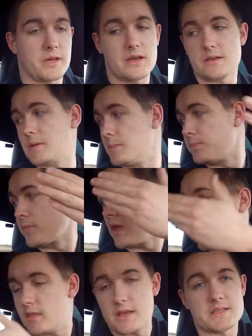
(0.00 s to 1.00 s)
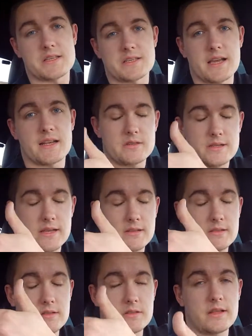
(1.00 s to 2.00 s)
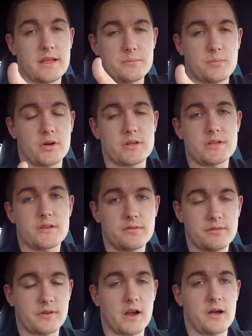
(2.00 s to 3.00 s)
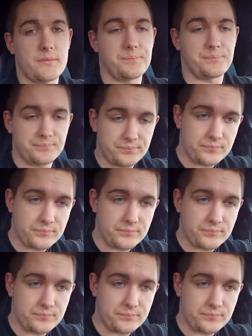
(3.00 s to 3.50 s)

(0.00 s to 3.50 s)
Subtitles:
because this is getting signal input from